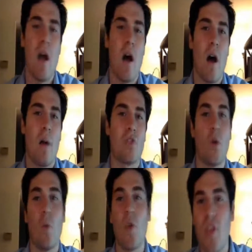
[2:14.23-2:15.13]

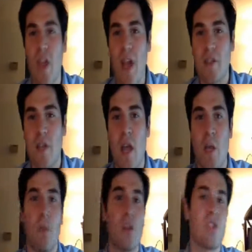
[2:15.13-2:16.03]
So with the
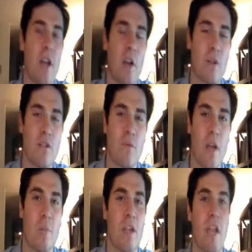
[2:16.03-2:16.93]
essay plus the letters of
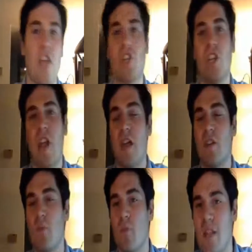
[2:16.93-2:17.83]
recommendation
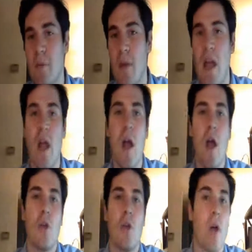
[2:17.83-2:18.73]
and a resume,
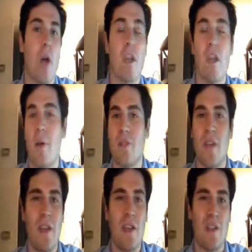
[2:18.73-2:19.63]
you're talking about
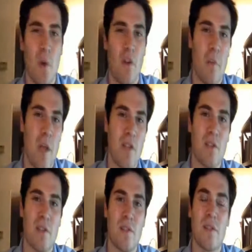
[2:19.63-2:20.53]
10 to 12
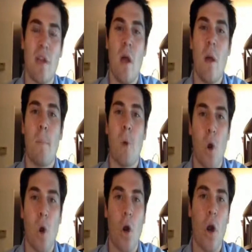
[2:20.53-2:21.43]
pages
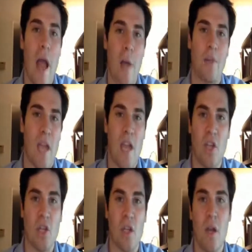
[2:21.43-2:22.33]
per
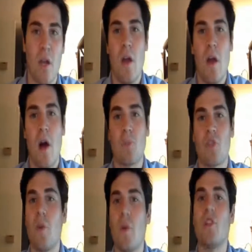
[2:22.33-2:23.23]
application.
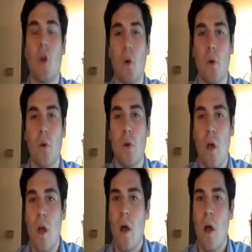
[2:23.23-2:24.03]
So in total,